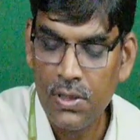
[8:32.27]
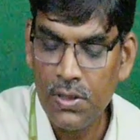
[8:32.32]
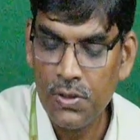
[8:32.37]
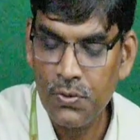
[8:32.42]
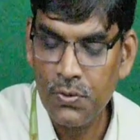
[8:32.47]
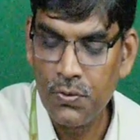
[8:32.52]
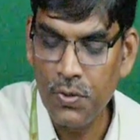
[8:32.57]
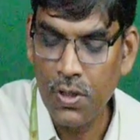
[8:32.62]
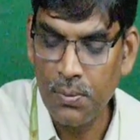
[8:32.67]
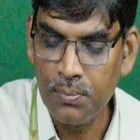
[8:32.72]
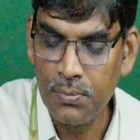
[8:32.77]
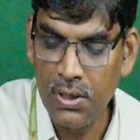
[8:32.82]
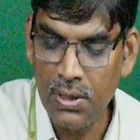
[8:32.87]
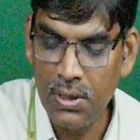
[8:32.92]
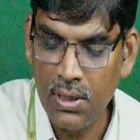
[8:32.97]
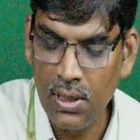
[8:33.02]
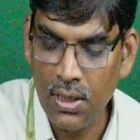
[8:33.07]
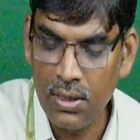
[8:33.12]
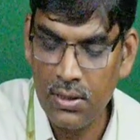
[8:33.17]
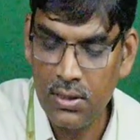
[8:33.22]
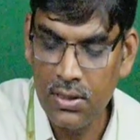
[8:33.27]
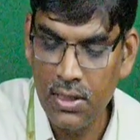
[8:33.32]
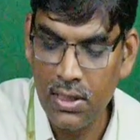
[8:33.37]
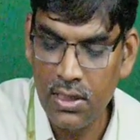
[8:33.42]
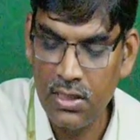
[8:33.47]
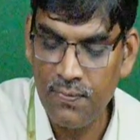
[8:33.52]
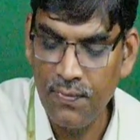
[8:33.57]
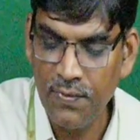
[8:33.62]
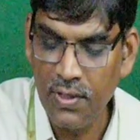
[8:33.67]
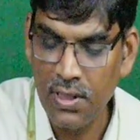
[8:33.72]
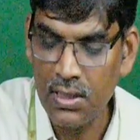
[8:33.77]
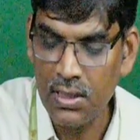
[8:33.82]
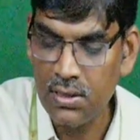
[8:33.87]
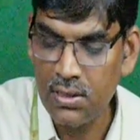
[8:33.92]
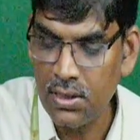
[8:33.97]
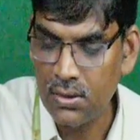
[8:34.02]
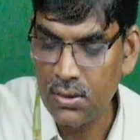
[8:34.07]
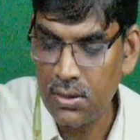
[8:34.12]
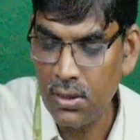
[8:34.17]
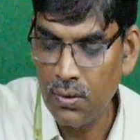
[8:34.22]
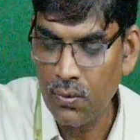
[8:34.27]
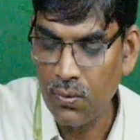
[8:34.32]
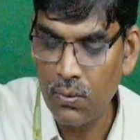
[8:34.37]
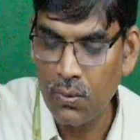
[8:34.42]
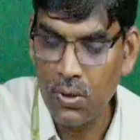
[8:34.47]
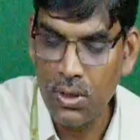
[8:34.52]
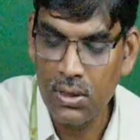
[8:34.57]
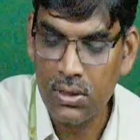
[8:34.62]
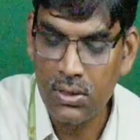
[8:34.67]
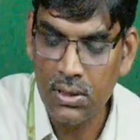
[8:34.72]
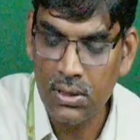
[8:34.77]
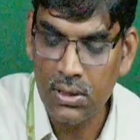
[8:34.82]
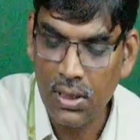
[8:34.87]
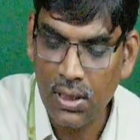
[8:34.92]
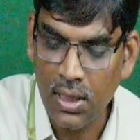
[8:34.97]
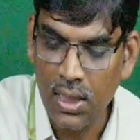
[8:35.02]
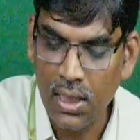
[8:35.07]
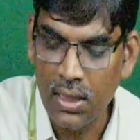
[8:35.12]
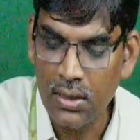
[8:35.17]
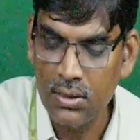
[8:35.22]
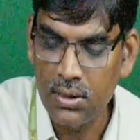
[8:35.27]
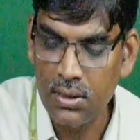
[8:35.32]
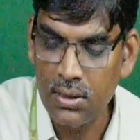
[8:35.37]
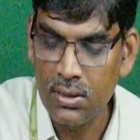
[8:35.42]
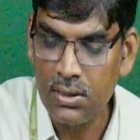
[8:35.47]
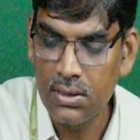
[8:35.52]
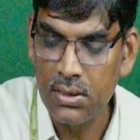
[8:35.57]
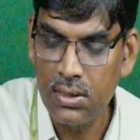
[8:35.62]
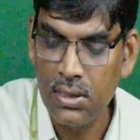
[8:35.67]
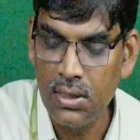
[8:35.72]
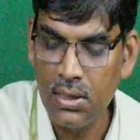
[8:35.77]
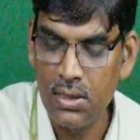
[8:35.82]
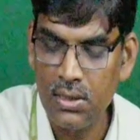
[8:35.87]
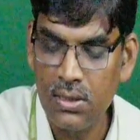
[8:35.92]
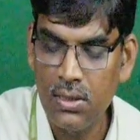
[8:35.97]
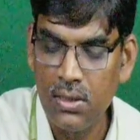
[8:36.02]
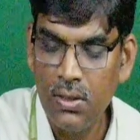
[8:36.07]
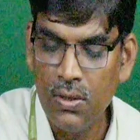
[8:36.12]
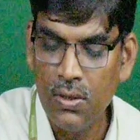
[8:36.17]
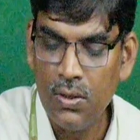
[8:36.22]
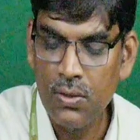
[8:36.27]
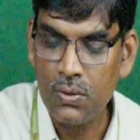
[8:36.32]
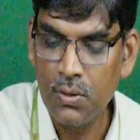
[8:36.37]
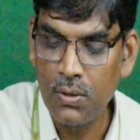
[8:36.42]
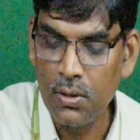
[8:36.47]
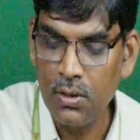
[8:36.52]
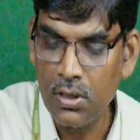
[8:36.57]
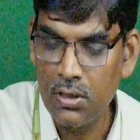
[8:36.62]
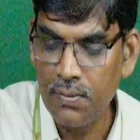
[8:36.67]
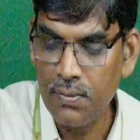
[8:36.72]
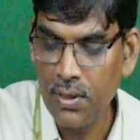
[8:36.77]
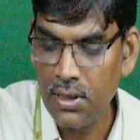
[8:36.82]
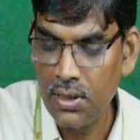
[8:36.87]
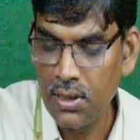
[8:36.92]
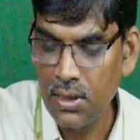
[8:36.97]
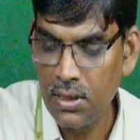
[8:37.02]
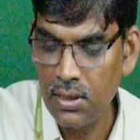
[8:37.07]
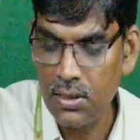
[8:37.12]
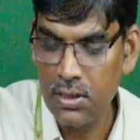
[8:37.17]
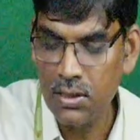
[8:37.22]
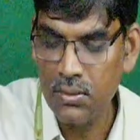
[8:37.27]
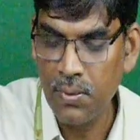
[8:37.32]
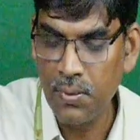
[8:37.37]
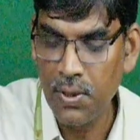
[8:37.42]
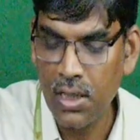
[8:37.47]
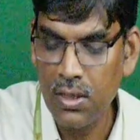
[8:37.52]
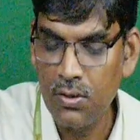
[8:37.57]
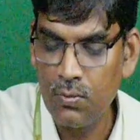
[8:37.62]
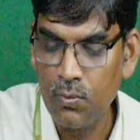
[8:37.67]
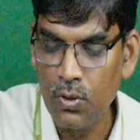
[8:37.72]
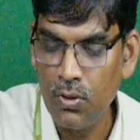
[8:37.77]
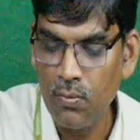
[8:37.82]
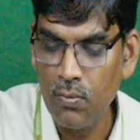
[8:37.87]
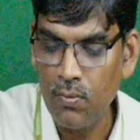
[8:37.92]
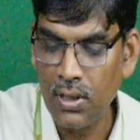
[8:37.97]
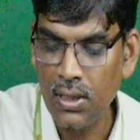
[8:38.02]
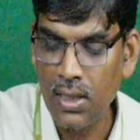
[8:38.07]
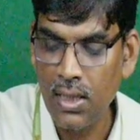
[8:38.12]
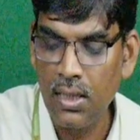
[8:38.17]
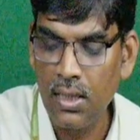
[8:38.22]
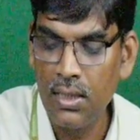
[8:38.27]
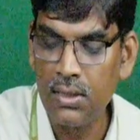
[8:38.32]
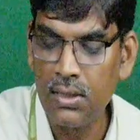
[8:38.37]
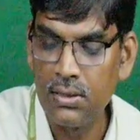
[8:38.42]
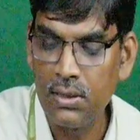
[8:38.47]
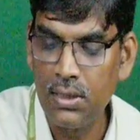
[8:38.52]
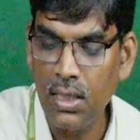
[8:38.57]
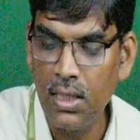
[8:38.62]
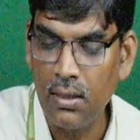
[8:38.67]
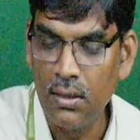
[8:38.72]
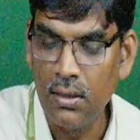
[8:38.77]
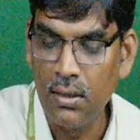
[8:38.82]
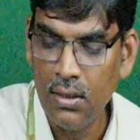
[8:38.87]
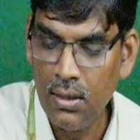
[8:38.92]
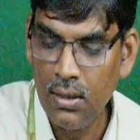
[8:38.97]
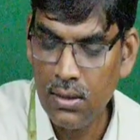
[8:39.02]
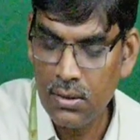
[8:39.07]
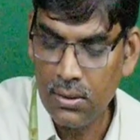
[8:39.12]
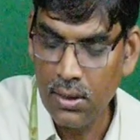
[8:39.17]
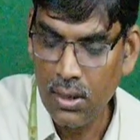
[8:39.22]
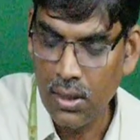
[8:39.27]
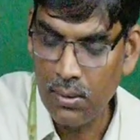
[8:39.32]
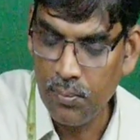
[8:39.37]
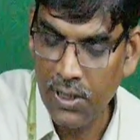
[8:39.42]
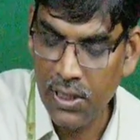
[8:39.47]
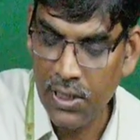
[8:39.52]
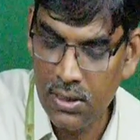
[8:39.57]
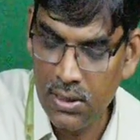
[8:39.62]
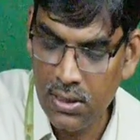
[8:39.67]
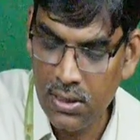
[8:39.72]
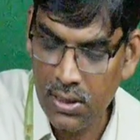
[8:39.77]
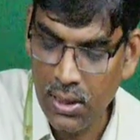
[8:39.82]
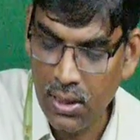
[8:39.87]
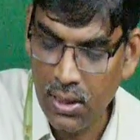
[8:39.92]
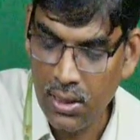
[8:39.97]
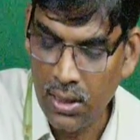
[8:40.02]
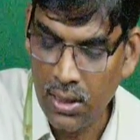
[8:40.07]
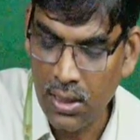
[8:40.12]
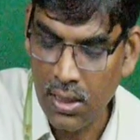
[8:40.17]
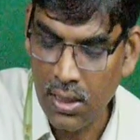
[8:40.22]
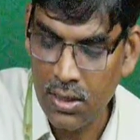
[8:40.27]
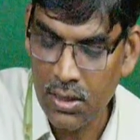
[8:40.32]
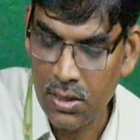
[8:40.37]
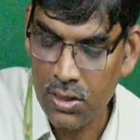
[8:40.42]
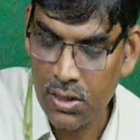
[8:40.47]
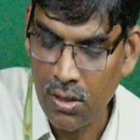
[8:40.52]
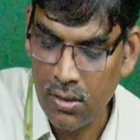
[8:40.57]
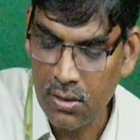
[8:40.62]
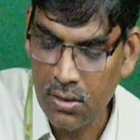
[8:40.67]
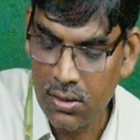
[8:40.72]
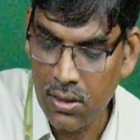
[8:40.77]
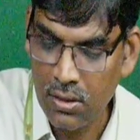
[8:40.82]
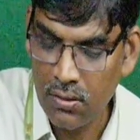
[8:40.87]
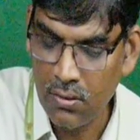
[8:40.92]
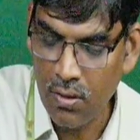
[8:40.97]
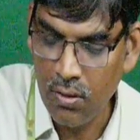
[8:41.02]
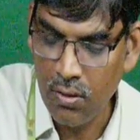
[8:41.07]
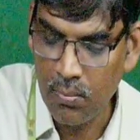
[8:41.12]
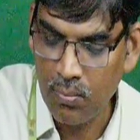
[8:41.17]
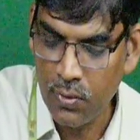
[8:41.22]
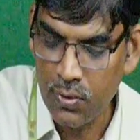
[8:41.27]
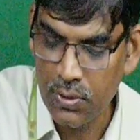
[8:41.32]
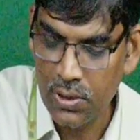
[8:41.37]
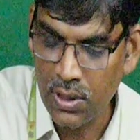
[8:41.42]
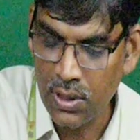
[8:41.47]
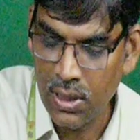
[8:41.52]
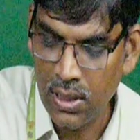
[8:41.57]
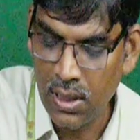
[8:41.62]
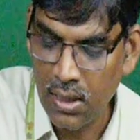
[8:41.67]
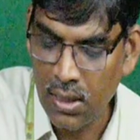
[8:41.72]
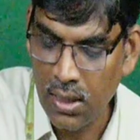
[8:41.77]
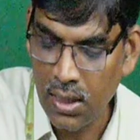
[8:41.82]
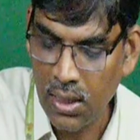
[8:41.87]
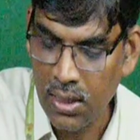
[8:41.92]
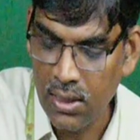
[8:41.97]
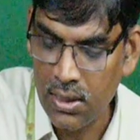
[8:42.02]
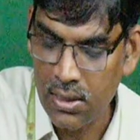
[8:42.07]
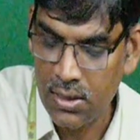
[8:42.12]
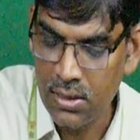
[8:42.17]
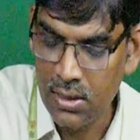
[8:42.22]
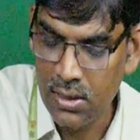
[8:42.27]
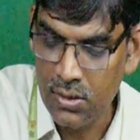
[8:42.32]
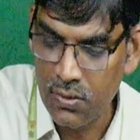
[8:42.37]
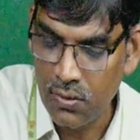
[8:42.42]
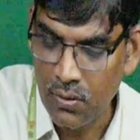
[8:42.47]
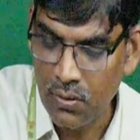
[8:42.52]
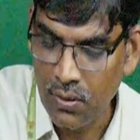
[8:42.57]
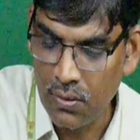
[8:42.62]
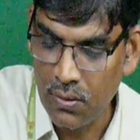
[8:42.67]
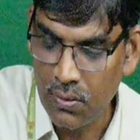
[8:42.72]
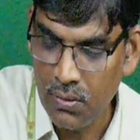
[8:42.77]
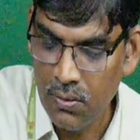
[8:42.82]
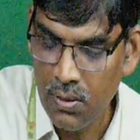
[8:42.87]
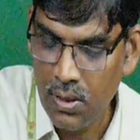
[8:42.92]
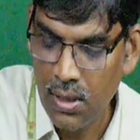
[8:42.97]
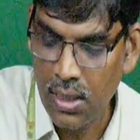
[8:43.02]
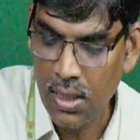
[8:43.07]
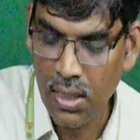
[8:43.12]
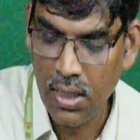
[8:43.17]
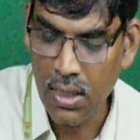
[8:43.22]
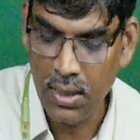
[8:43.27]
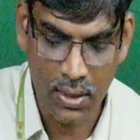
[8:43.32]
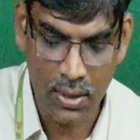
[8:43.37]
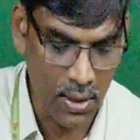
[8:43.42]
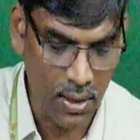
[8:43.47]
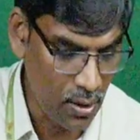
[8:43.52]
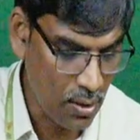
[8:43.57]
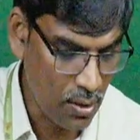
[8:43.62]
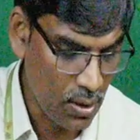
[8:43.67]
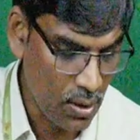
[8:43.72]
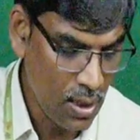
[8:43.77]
So you observe that series field resistance and load resistance are connected in series, so that is why entire this branch only one current is there. That means in the short shunt compound generator IS is equal to IL.